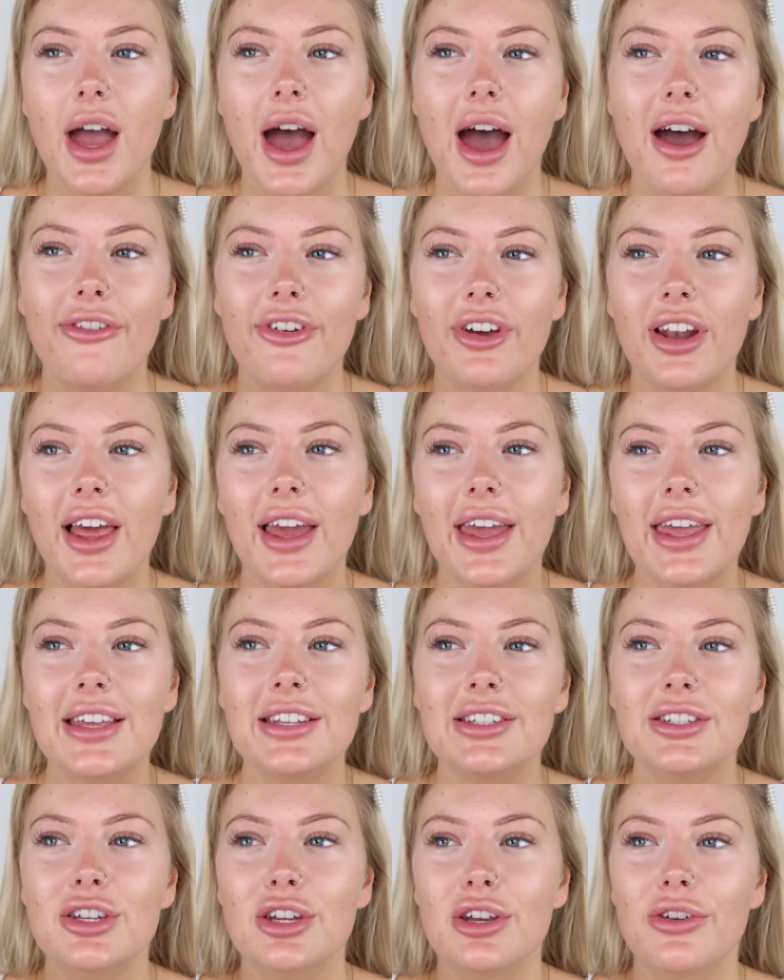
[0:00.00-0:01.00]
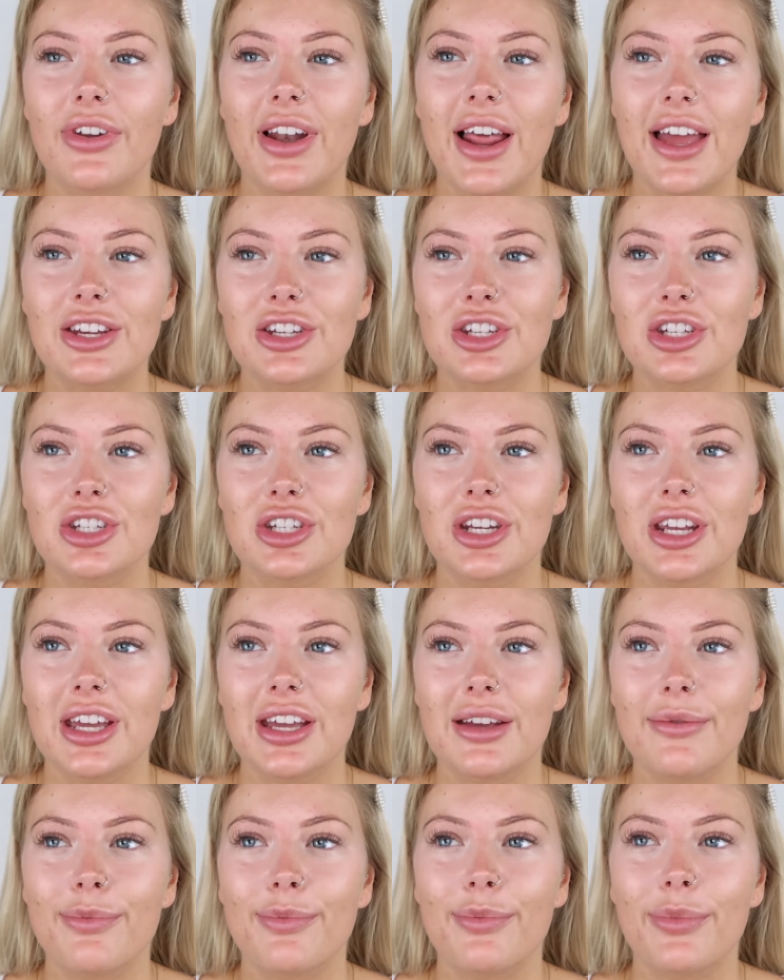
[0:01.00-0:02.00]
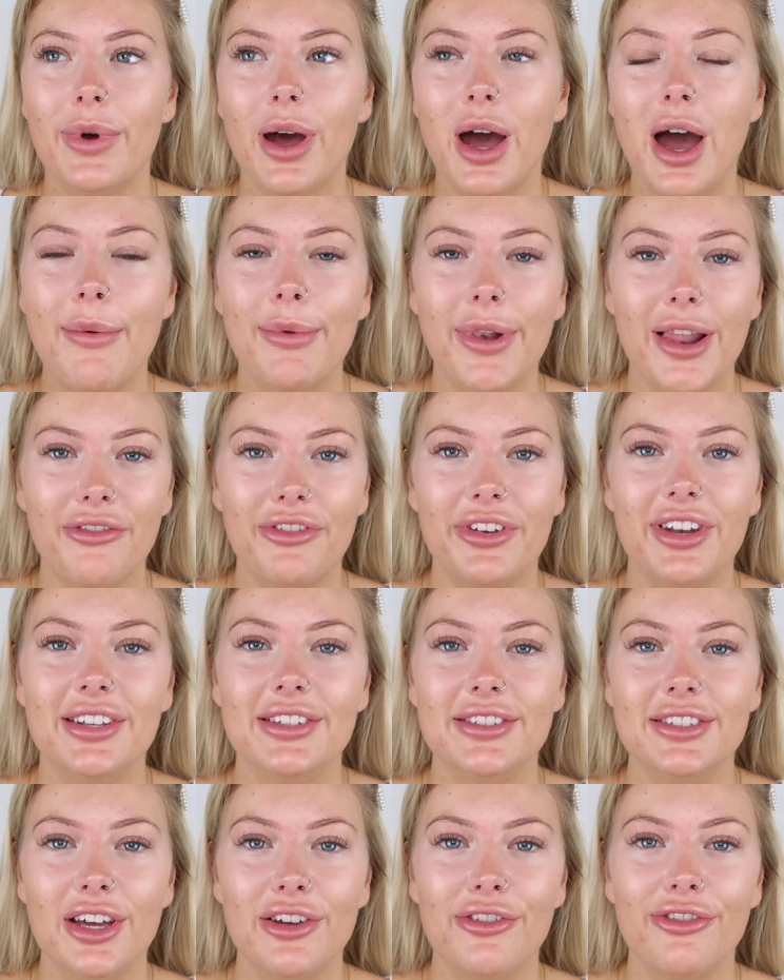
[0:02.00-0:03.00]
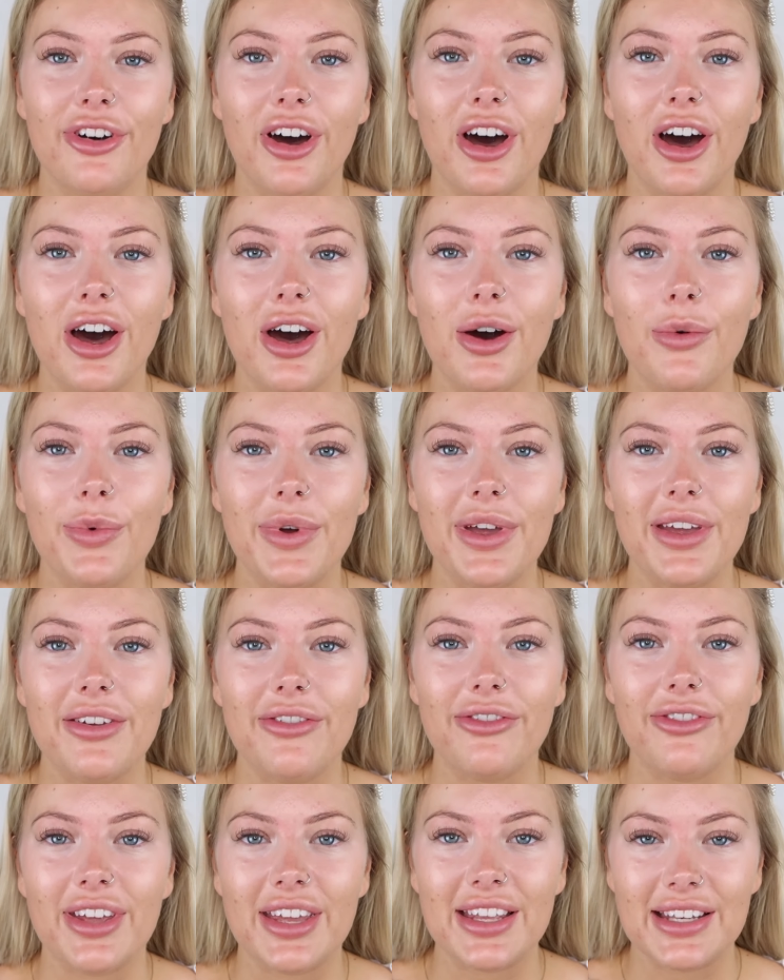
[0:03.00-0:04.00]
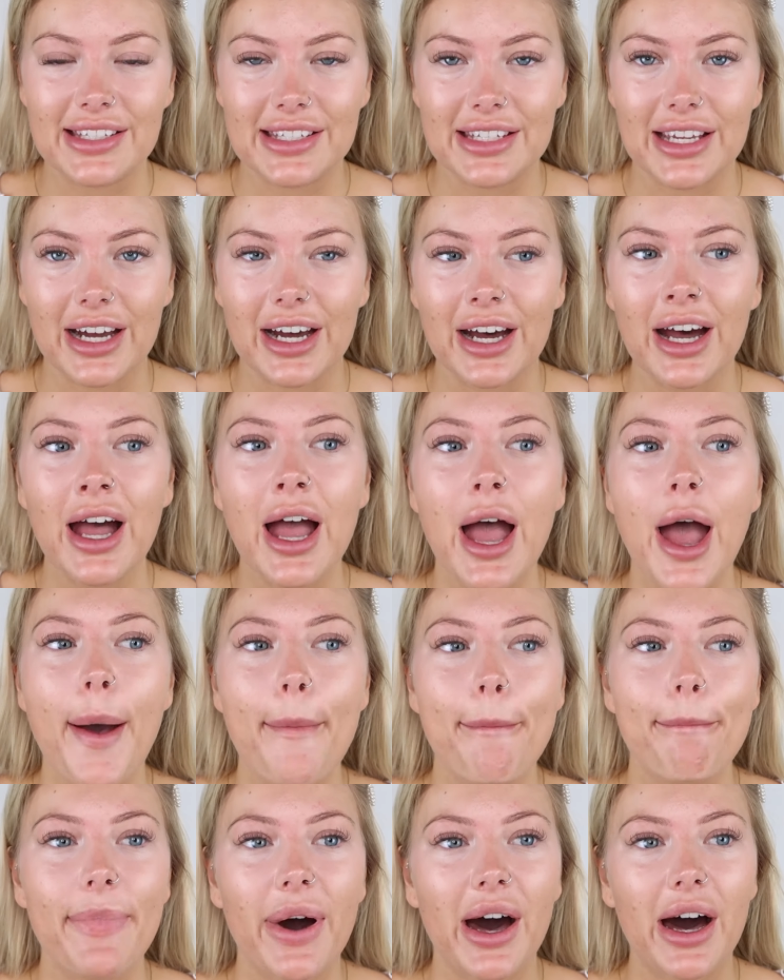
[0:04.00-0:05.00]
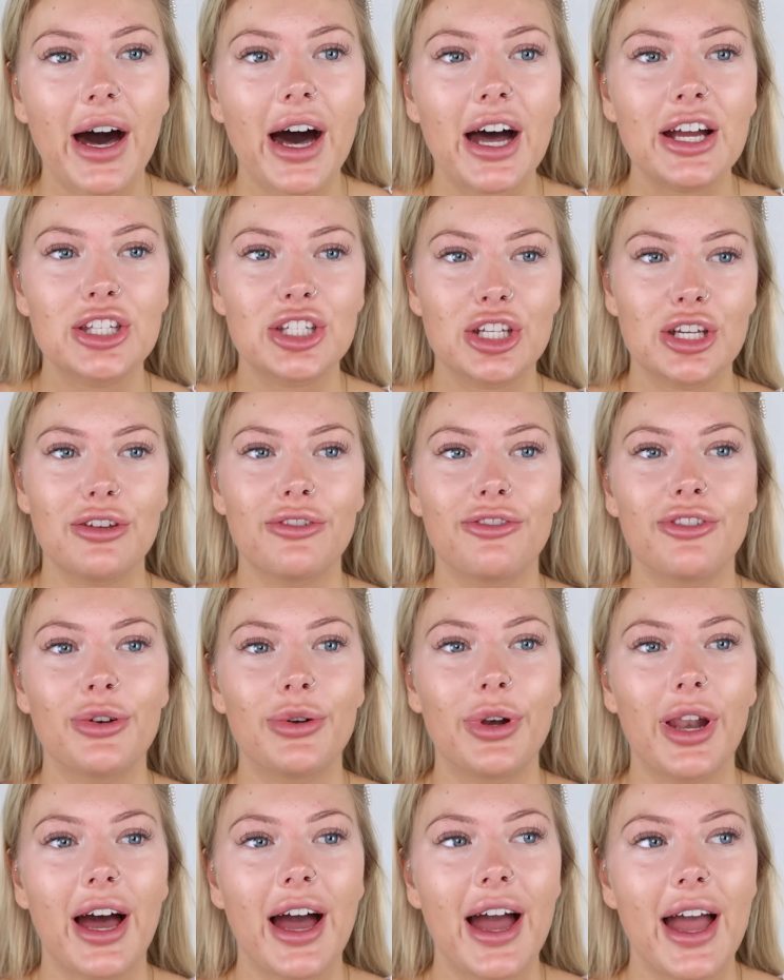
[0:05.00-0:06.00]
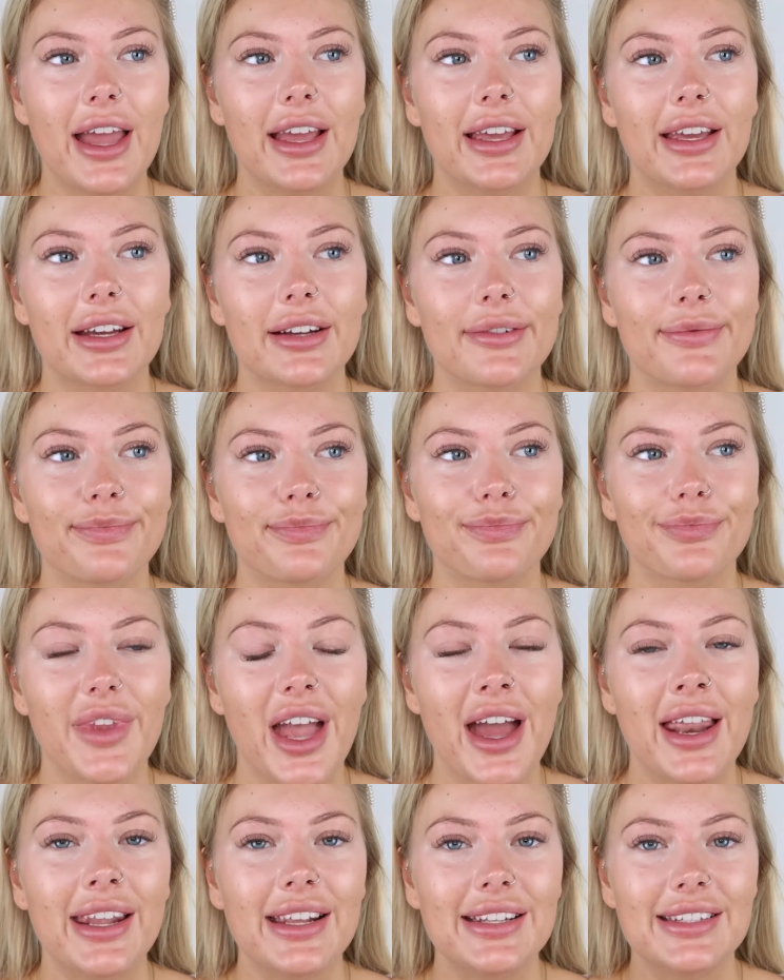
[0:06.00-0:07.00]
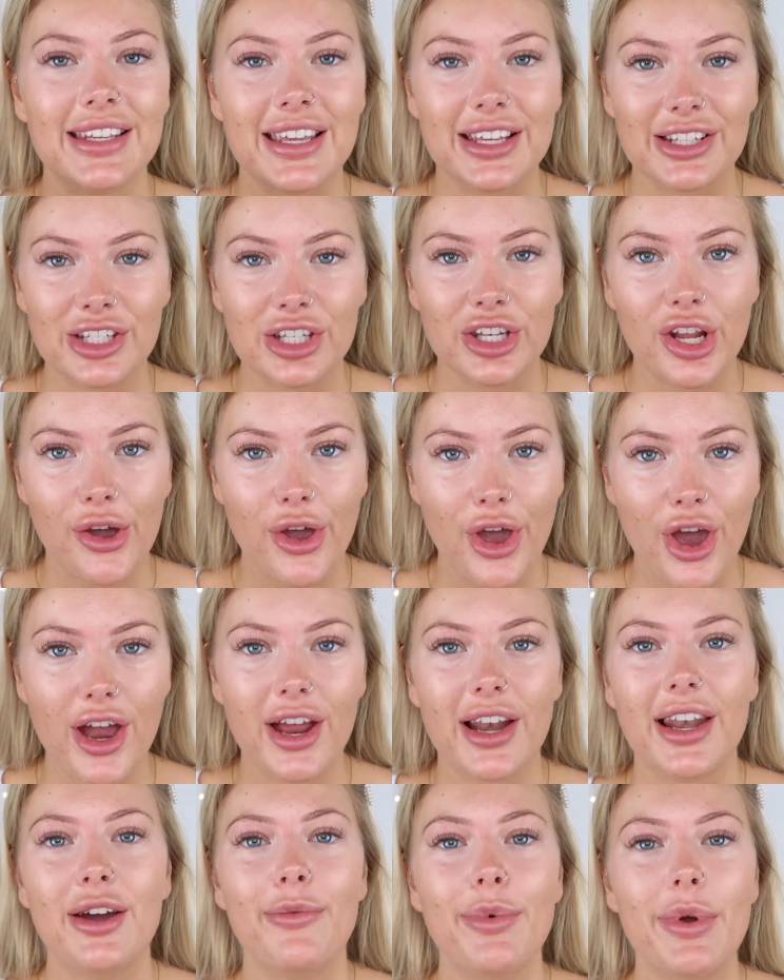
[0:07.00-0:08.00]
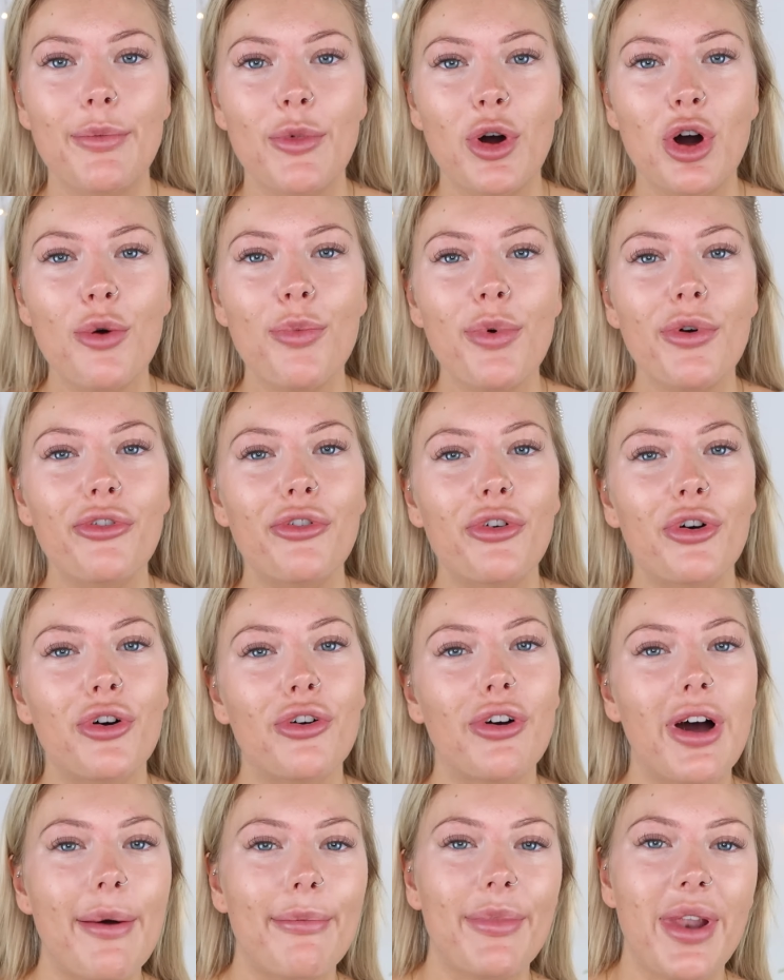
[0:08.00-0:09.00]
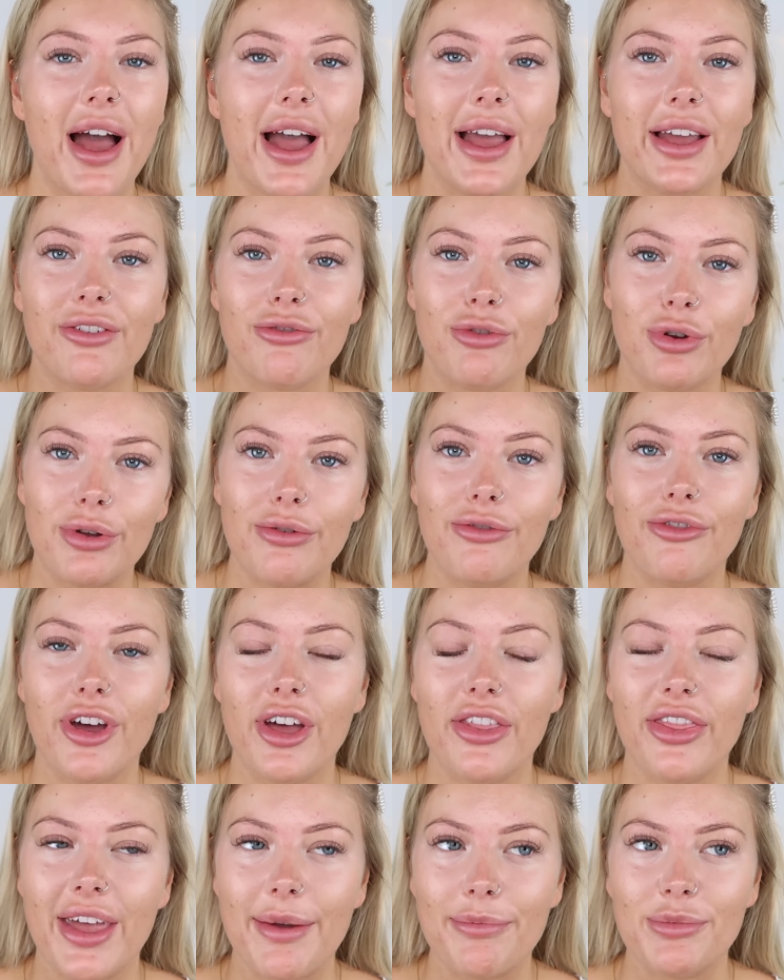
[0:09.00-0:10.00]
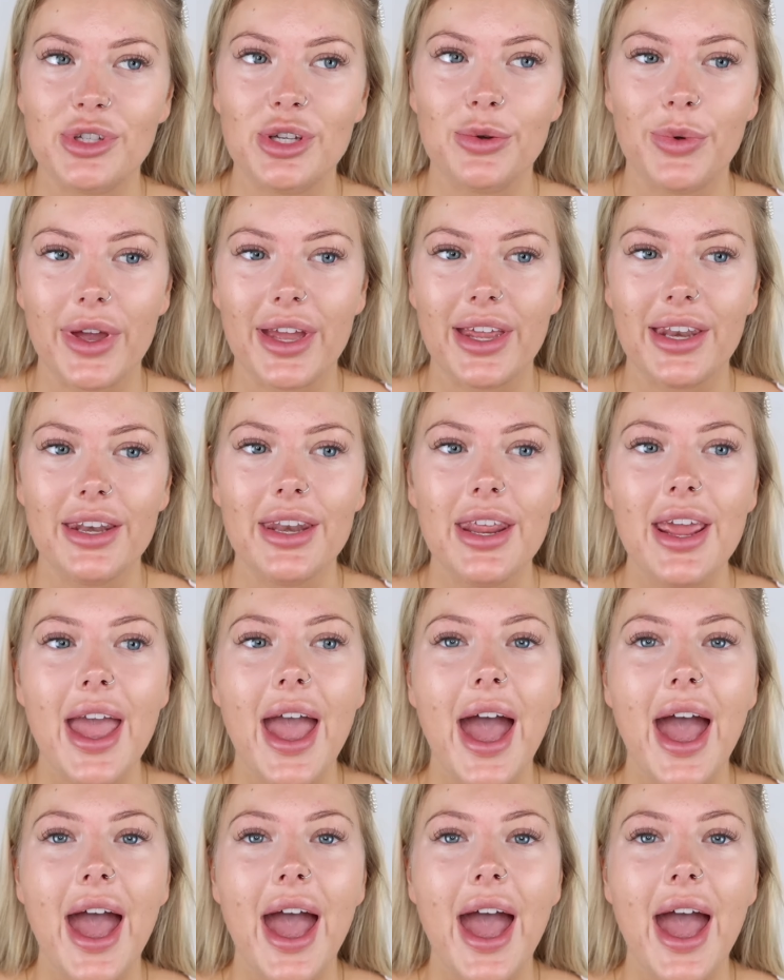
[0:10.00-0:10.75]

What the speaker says: I feel like his new relationship, I'm loving it so far with India, but I do feel like I need to get to know her a little bit more before I'm like rooting for them to win.